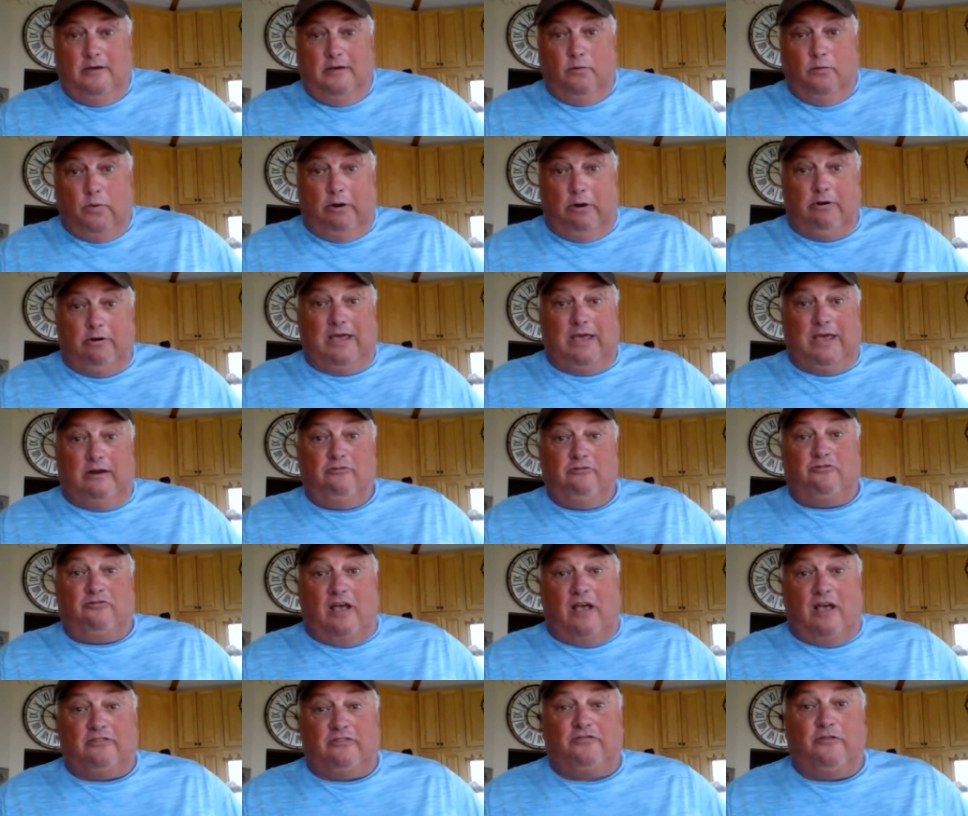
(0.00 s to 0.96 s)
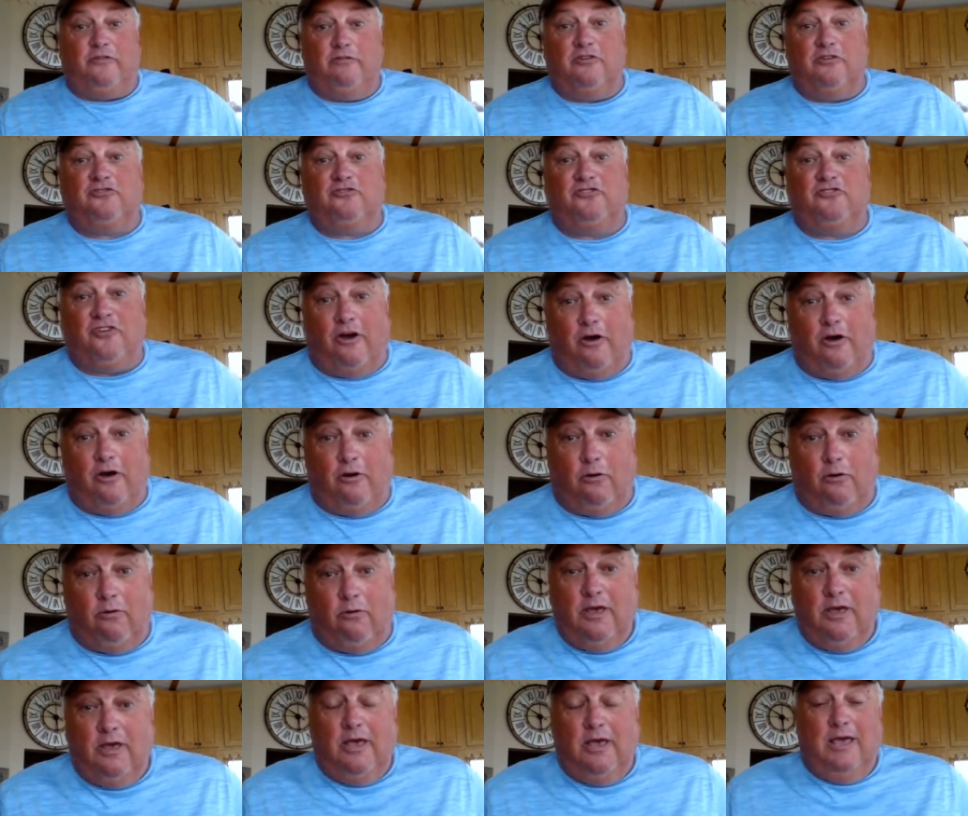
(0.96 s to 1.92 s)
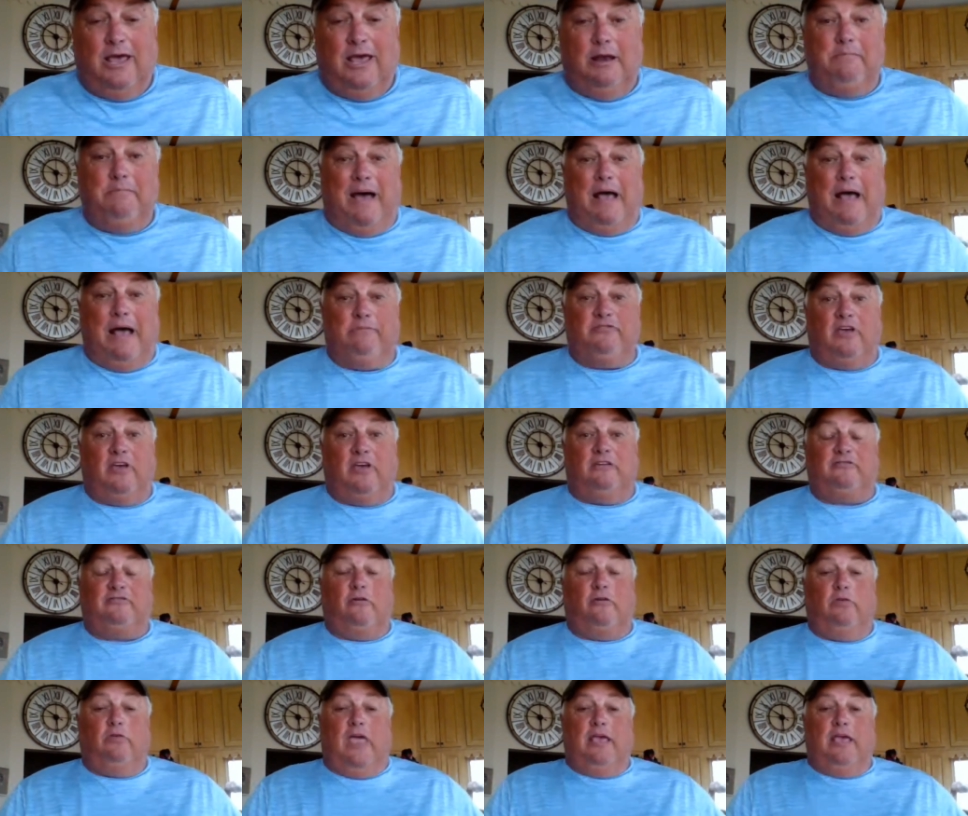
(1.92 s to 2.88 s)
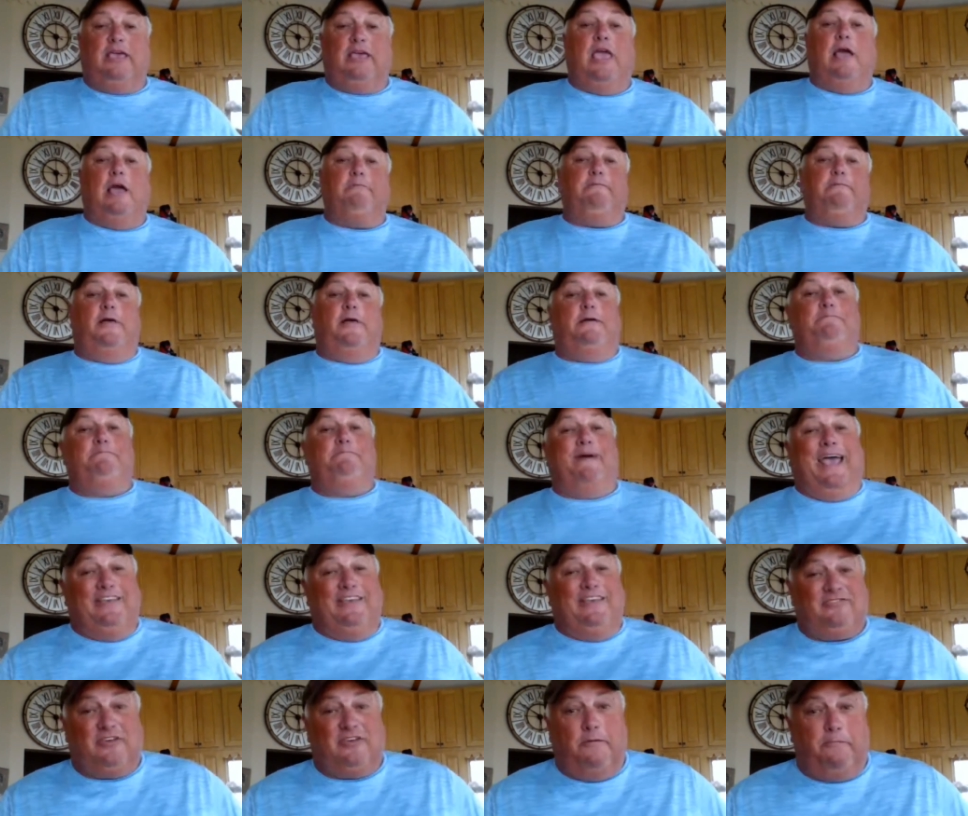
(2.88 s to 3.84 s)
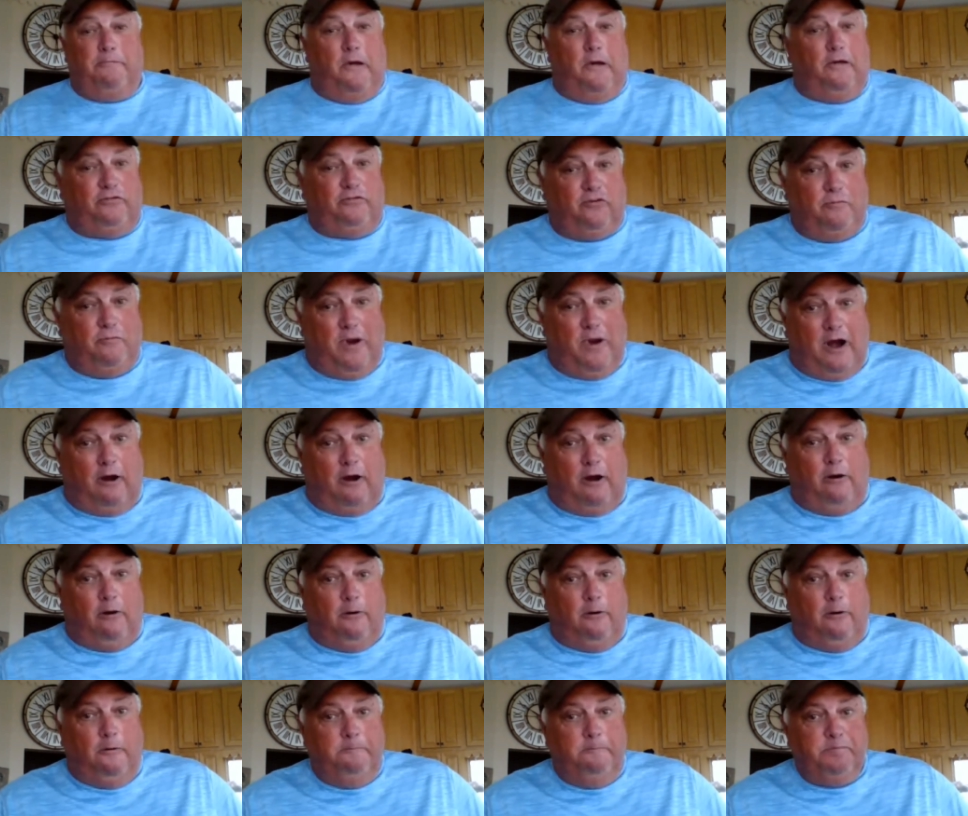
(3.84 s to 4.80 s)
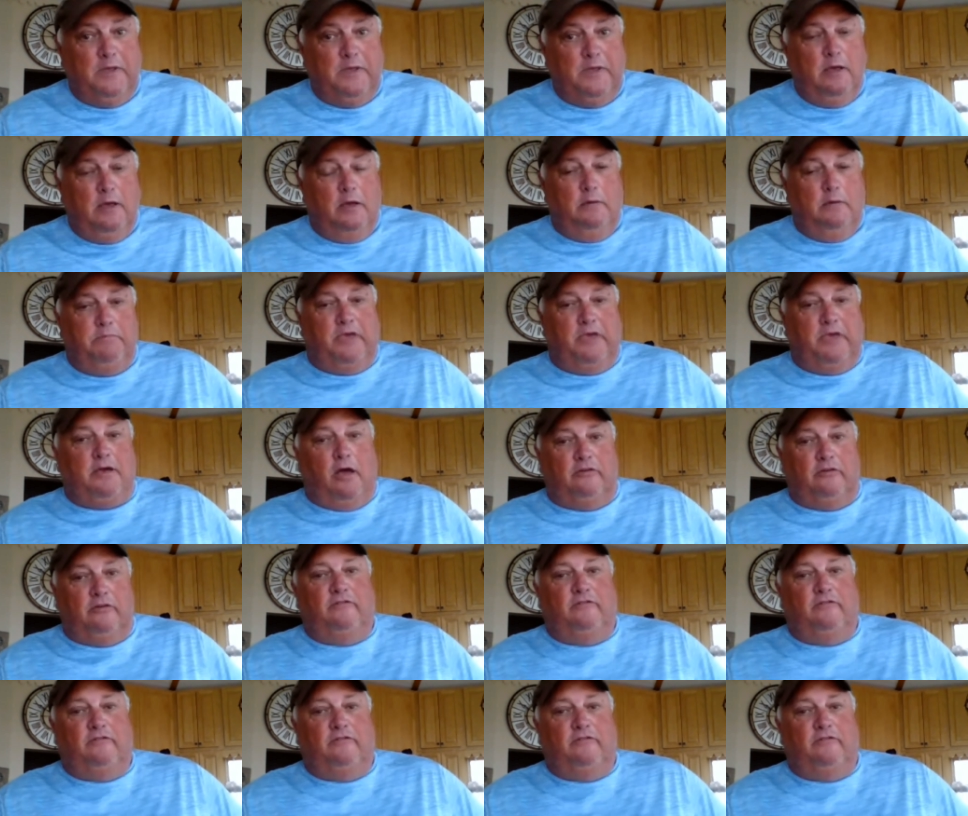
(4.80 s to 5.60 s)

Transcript: We were getting dressed for the show, and mom's like, so they can't play basketball tomorrow because of